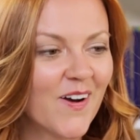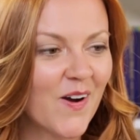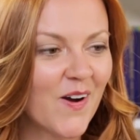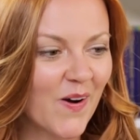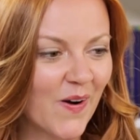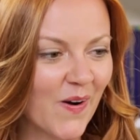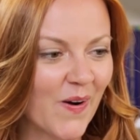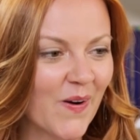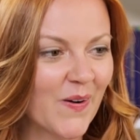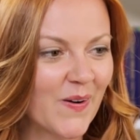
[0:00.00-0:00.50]

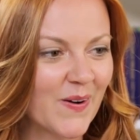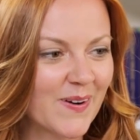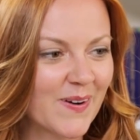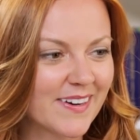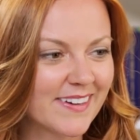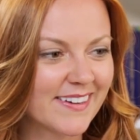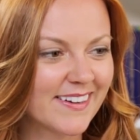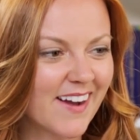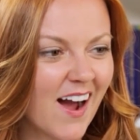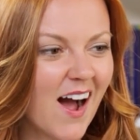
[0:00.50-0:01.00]

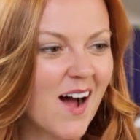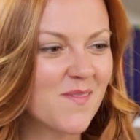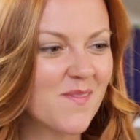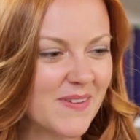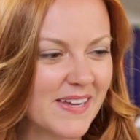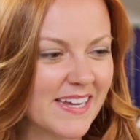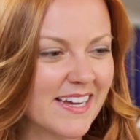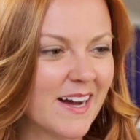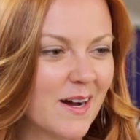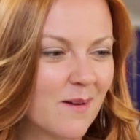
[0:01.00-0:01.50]
her
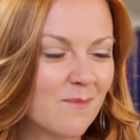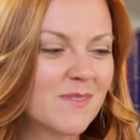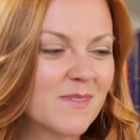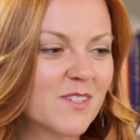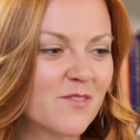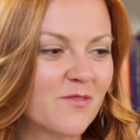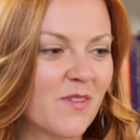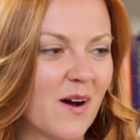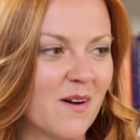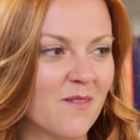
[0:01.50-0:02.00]
copy
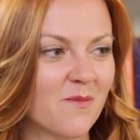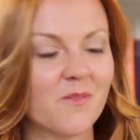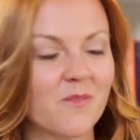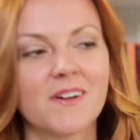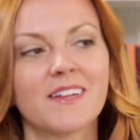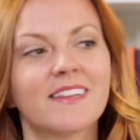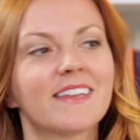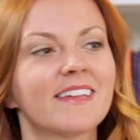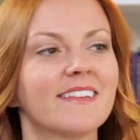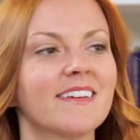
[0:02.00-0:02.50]
comes from
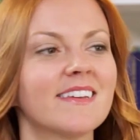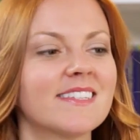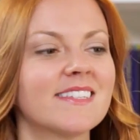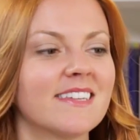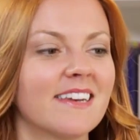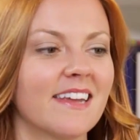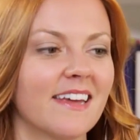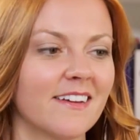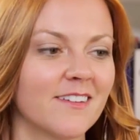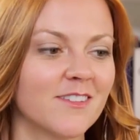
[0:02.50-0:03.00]
really
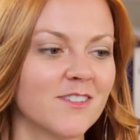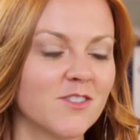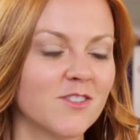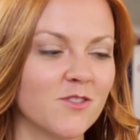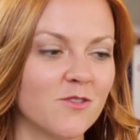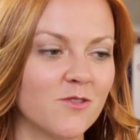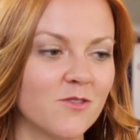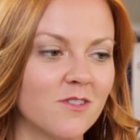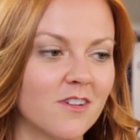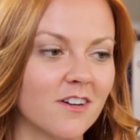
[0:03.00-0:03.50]
listening
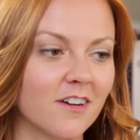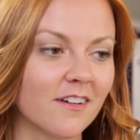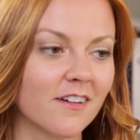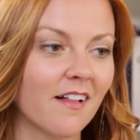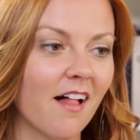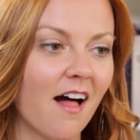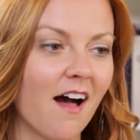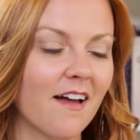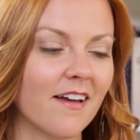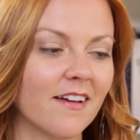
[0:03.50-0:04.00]
to her
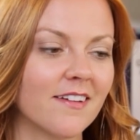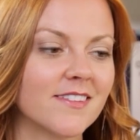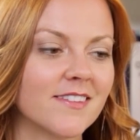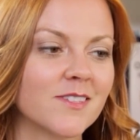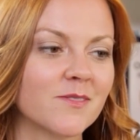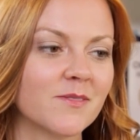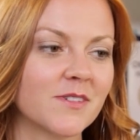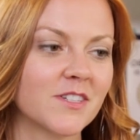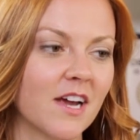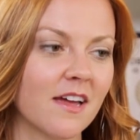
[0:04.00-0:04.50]

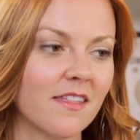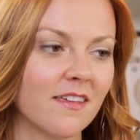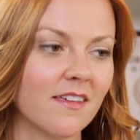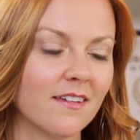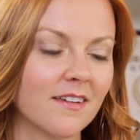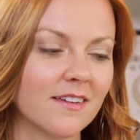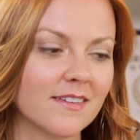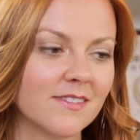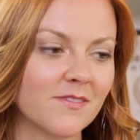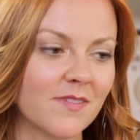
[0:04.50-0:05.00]
clients, which I
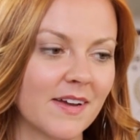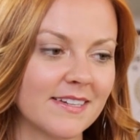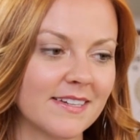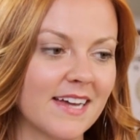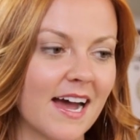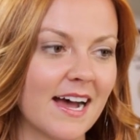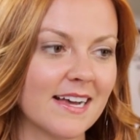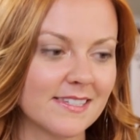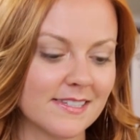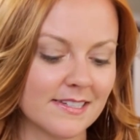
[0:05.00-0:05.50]
think is
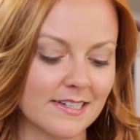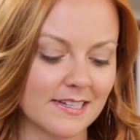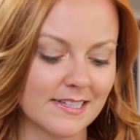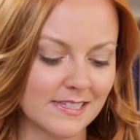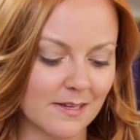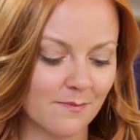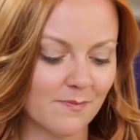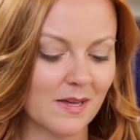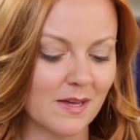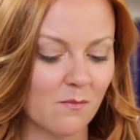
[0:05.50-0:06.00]
fantastic and
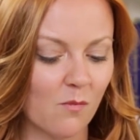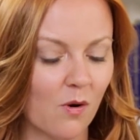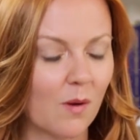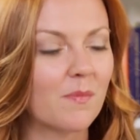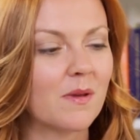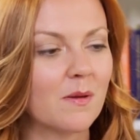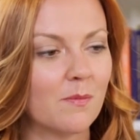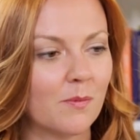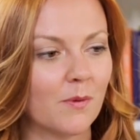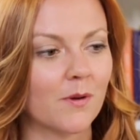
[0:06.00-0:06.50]
something more
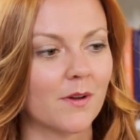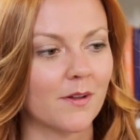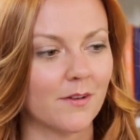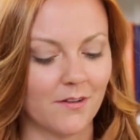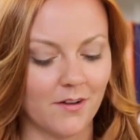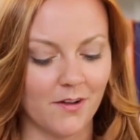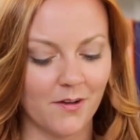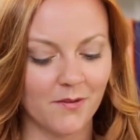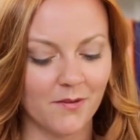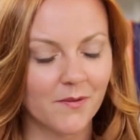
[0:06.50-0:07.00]
people can
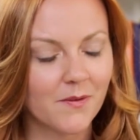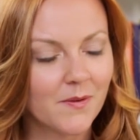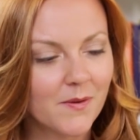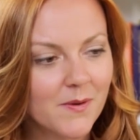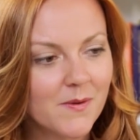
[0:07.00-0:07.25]
do.